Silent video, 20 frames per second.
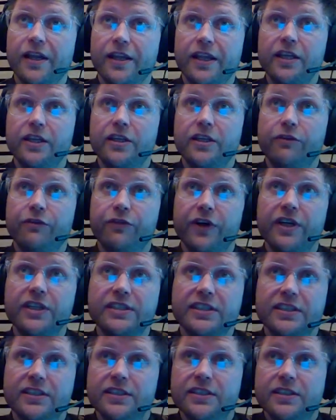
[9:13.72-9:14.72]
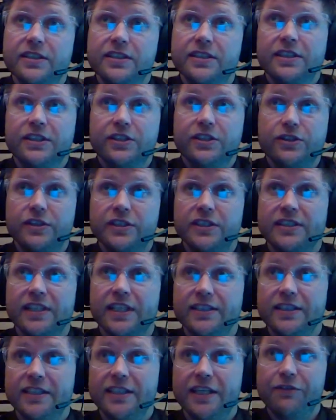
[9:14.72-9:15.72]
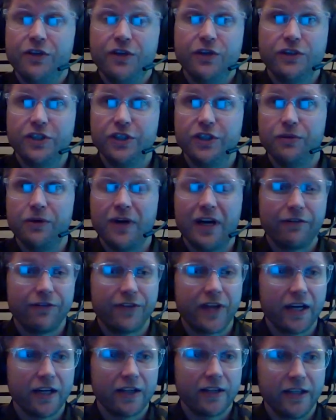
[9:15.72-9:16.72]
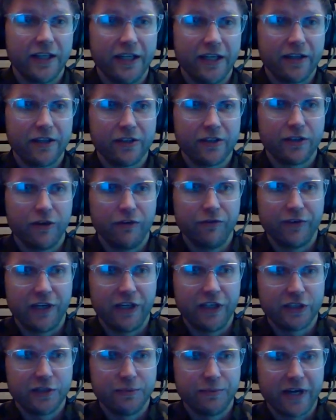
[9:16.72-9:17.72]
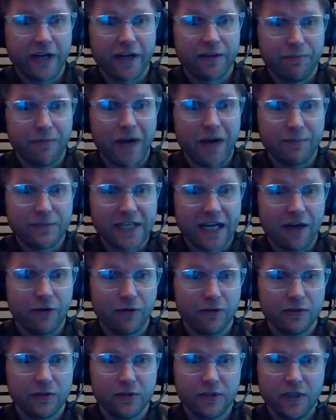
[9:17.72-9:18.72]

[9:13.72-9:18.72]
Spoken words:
think the first instance is understanding if you do have that clear conversion path mapped out.